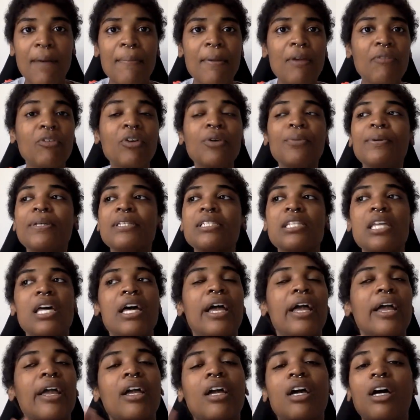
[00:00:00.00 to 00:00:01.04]
And Ruby's
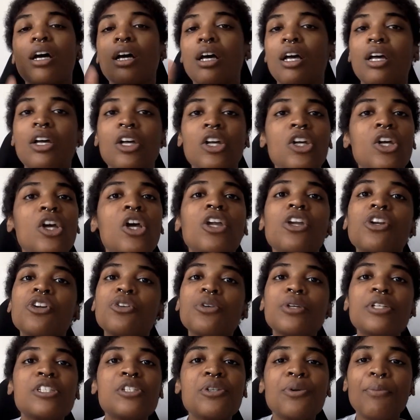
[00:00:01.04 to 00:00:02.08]
like, you're
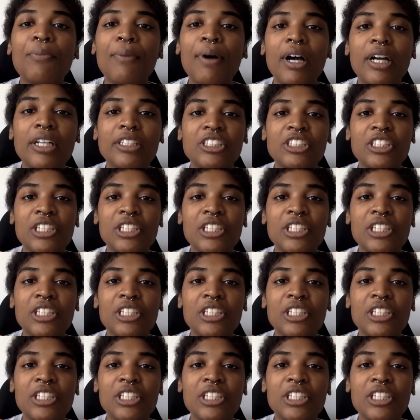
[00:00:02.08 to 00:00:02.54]
doing too much.